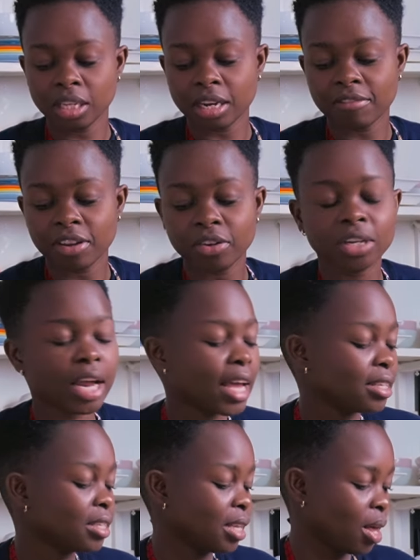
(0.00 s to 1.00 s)
in a very
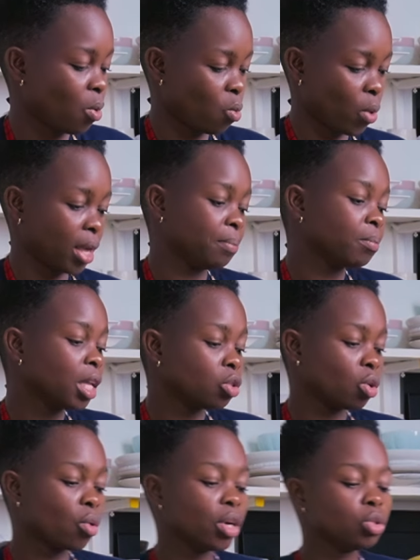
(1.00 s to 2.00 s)
nice way. So
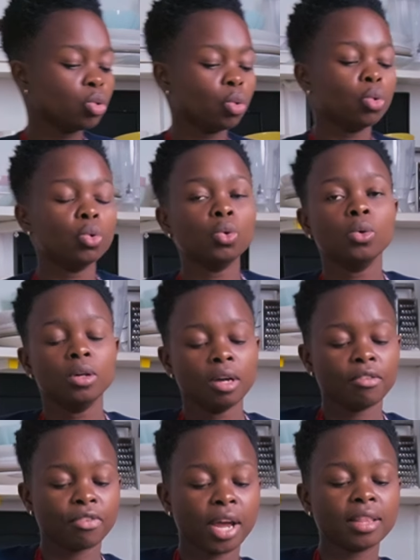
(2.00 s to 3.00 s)
you're going to
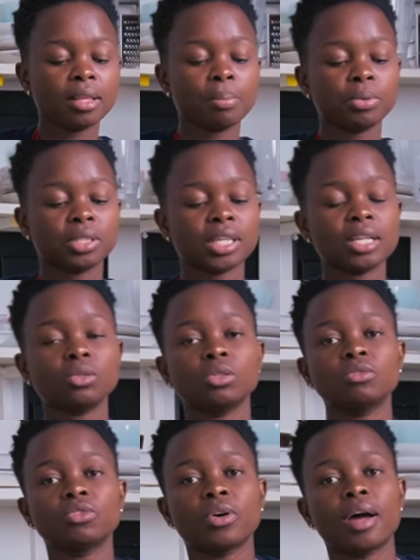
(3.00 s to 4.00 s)
fry the
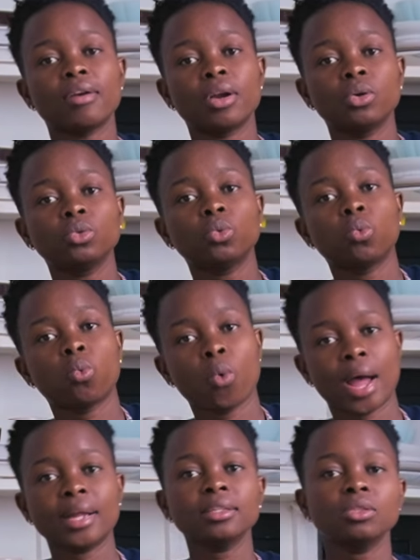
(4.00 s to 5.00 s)
potatoes for around
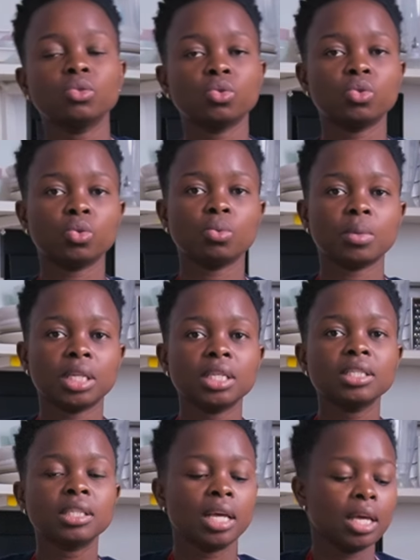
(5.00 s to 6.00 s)
one to two
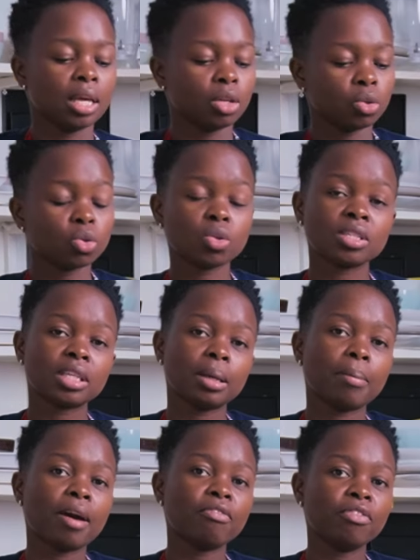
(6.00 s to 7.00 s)
minutes. Use your
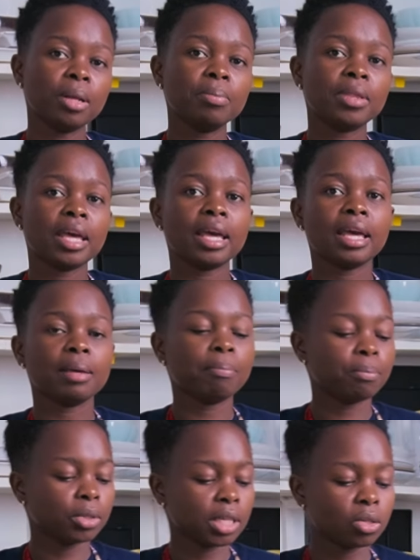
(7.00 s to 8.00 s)
skimmer, flip the
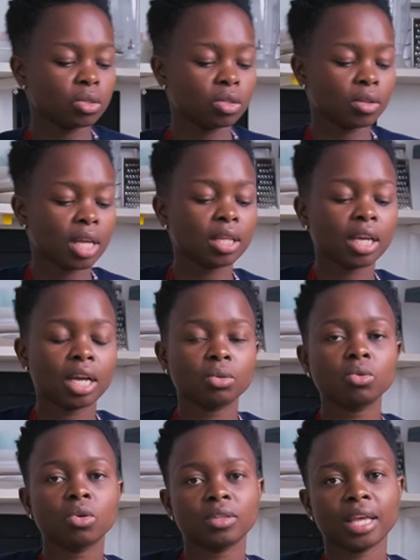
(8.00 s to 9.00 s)
potatoes so that they can
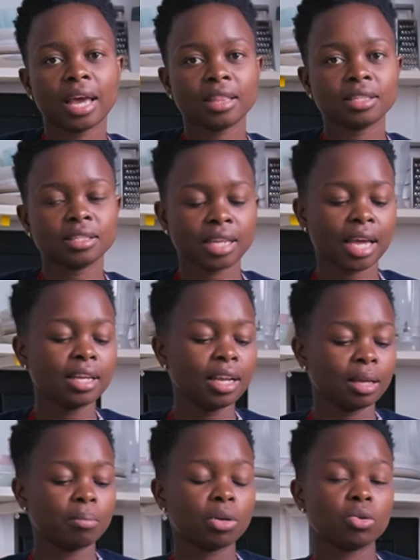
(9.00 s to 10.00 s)
cook on the other side
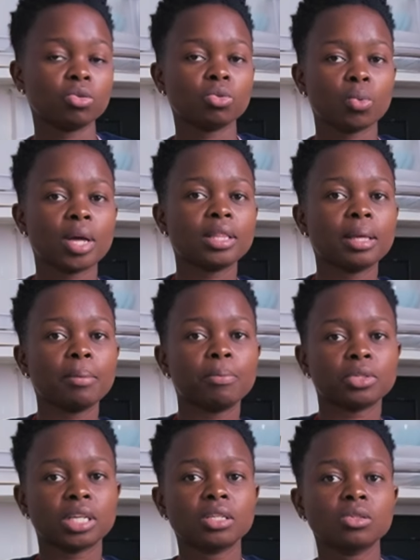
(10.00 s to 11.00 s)
because you want the
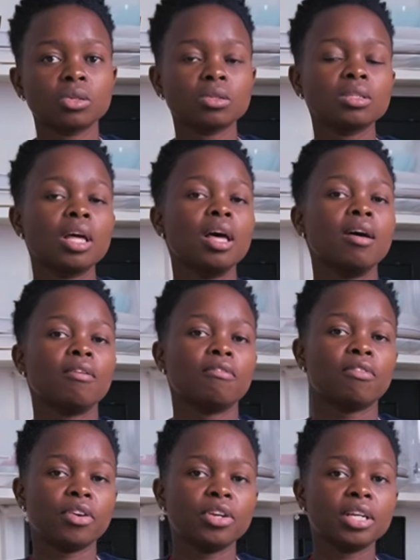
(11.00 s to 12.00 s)
potatoes
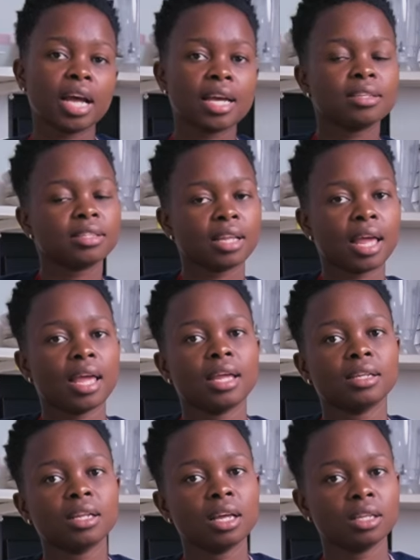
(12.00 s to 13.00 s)
very nice
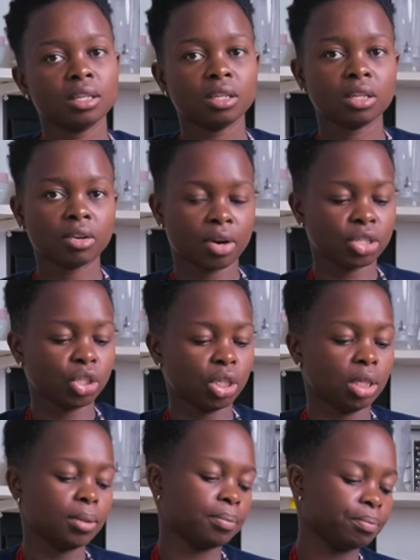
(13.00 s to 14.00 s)
and crunchy.